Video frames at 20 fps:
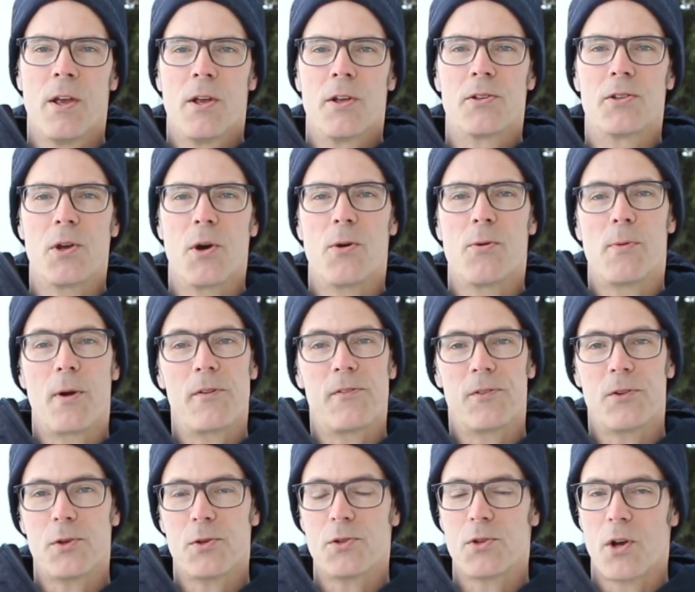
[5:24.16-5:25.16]
So my
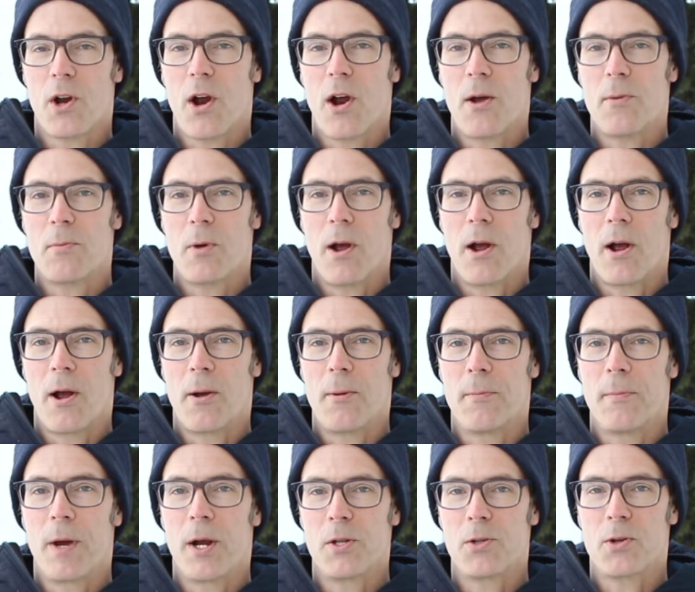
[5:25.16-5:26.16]
first job,
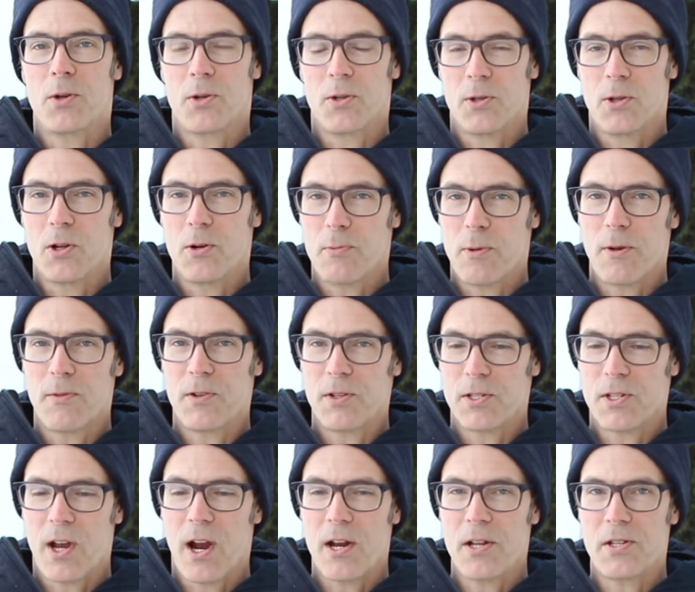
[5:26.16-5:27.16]
I took a little bit of a
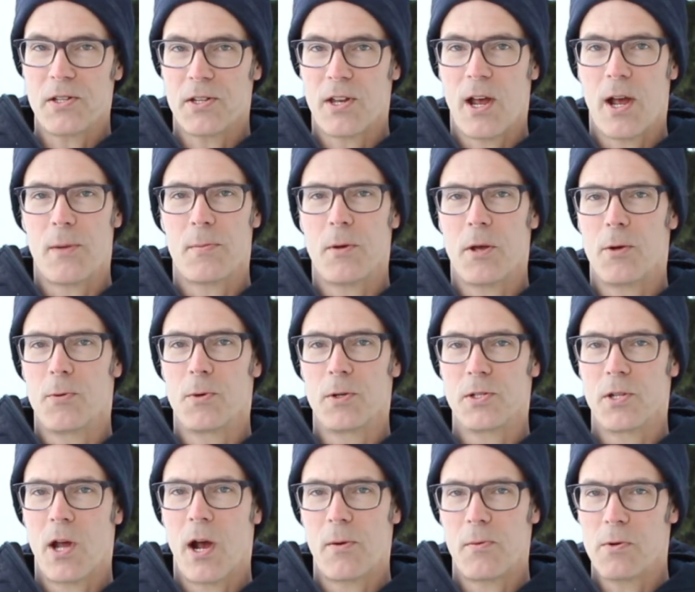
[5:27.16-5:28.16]
sidestep. It
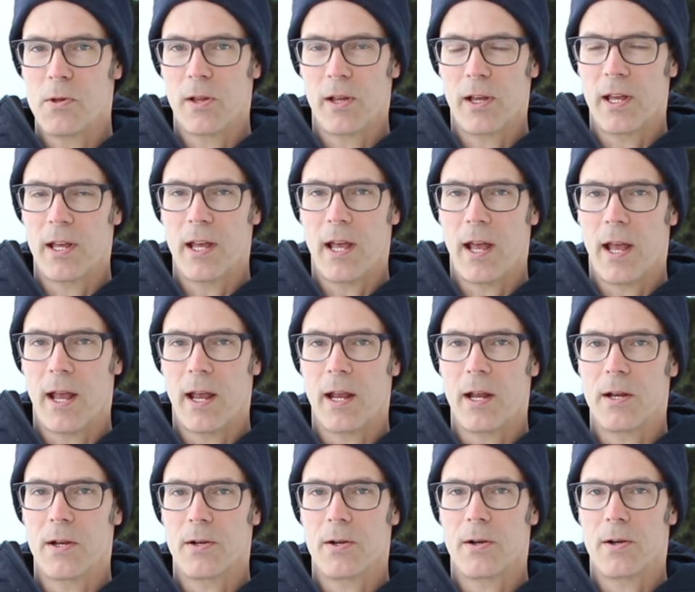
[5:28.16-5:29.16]
was not really
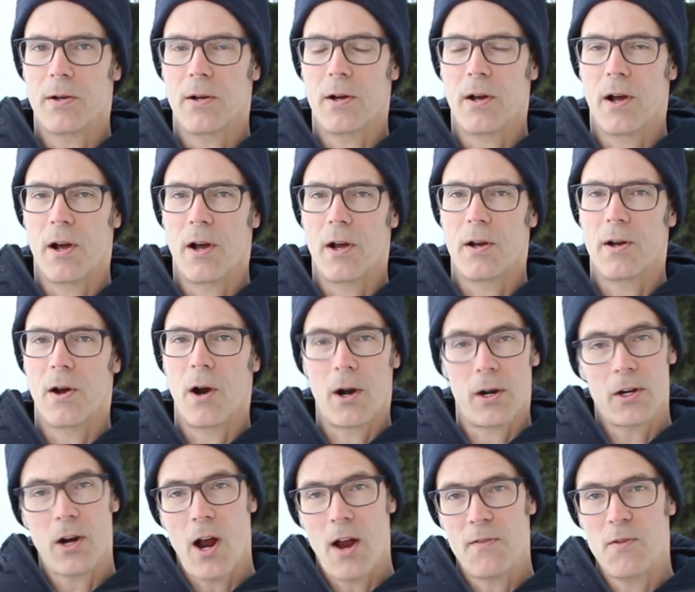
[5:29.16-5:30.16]
a
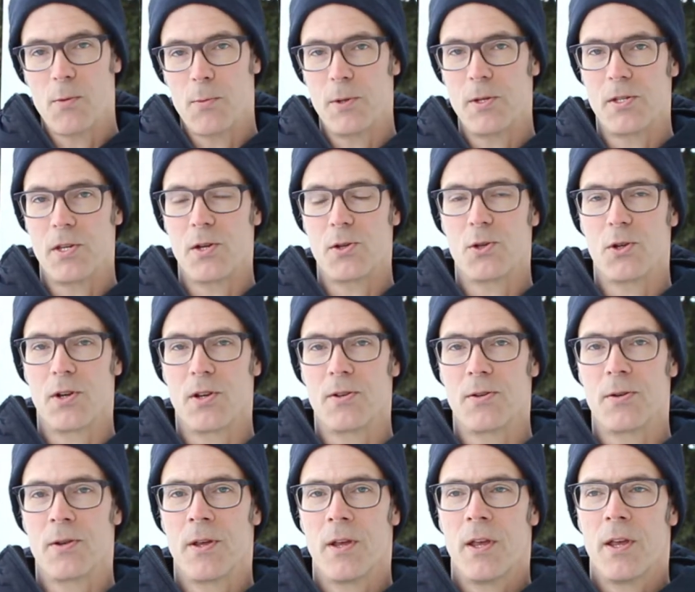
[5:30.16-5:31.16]
archival
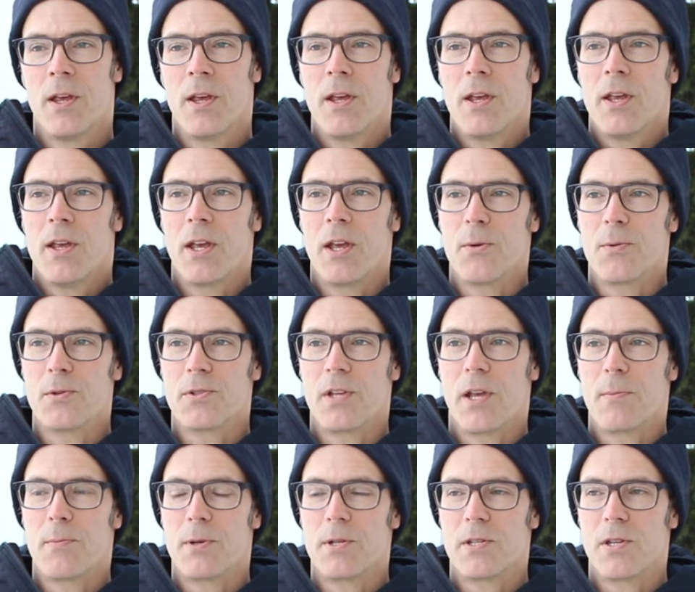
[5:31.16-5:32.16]
position. It was
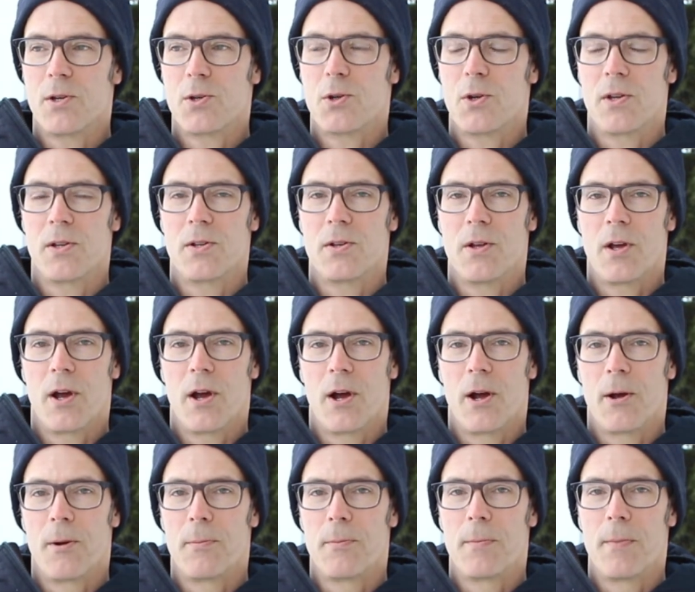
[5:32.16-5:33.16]
a position
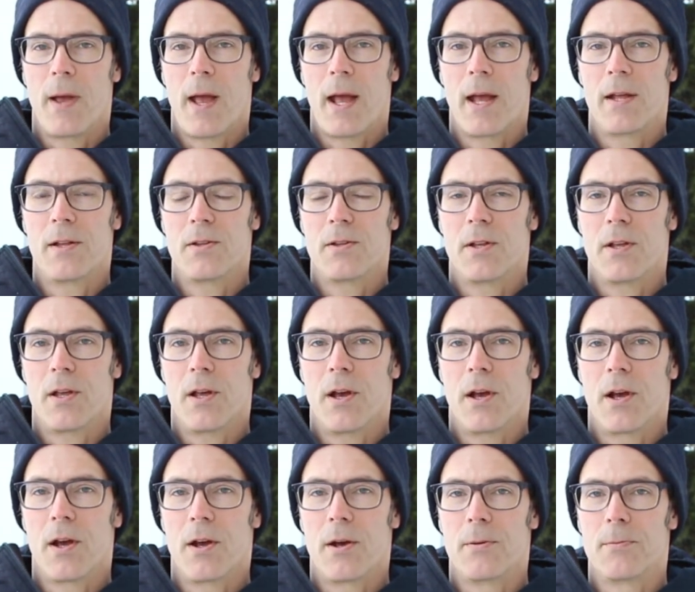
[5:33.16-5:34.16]
at
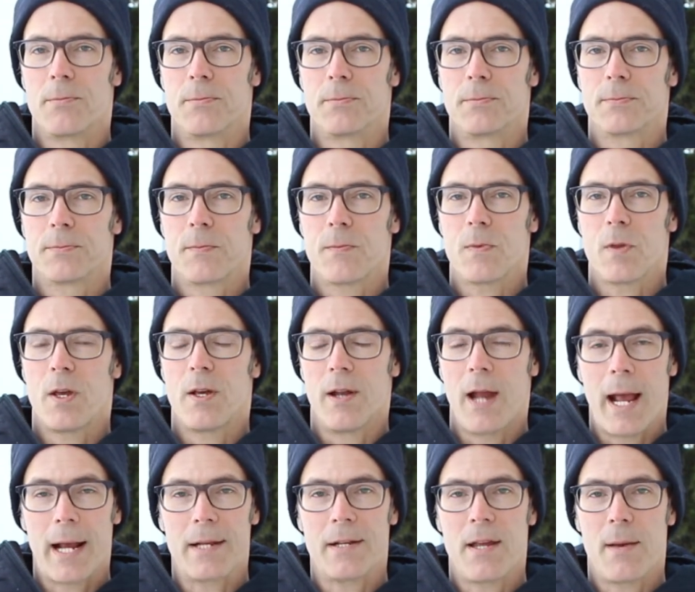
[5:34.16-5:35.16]
an
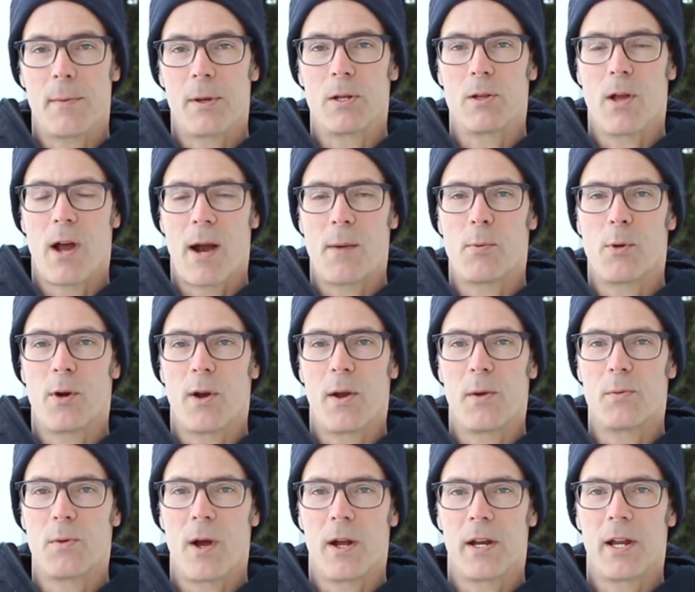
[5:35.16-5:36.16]
academic
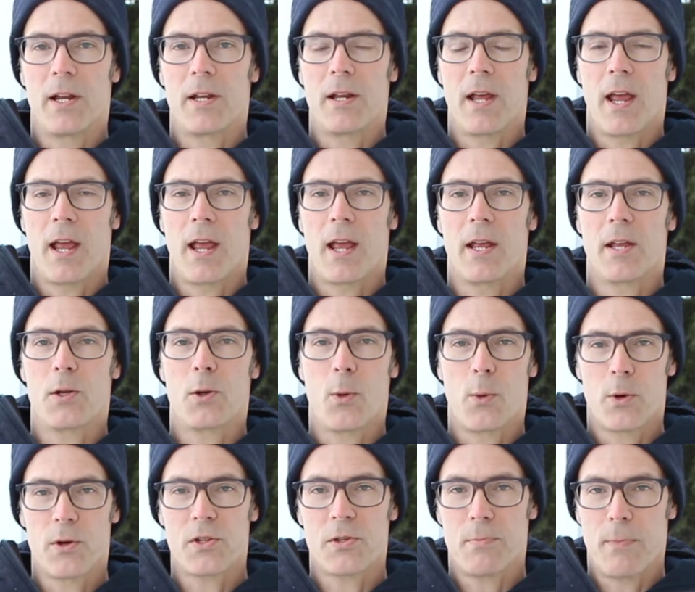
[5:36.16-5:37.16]
library running a
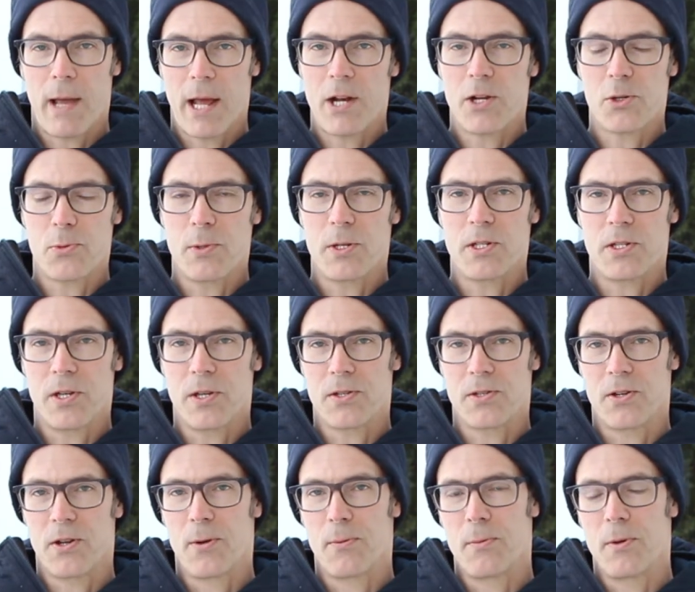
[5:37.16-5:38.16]
course management
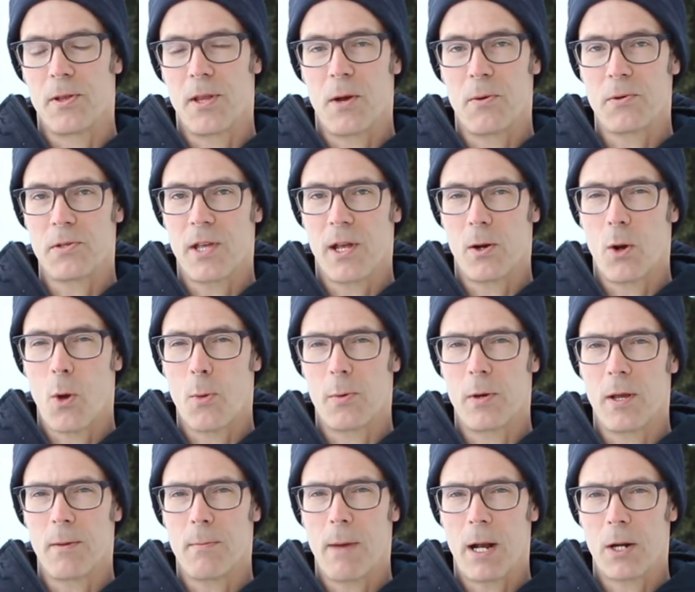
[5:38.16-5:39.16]
system, and that was at
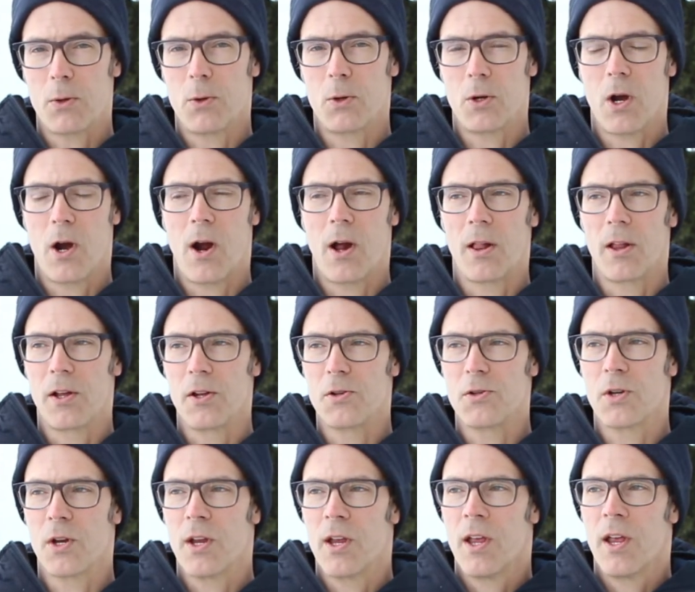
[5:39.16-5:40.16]
Albany Medical
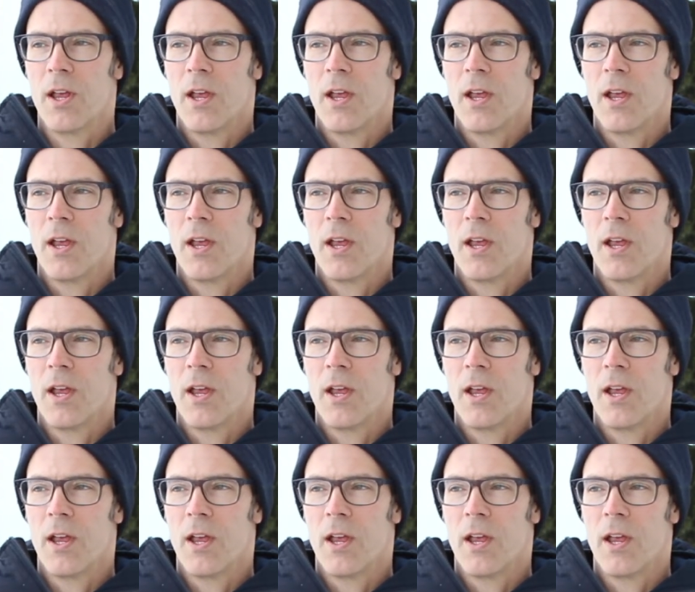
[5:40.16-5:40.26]
College.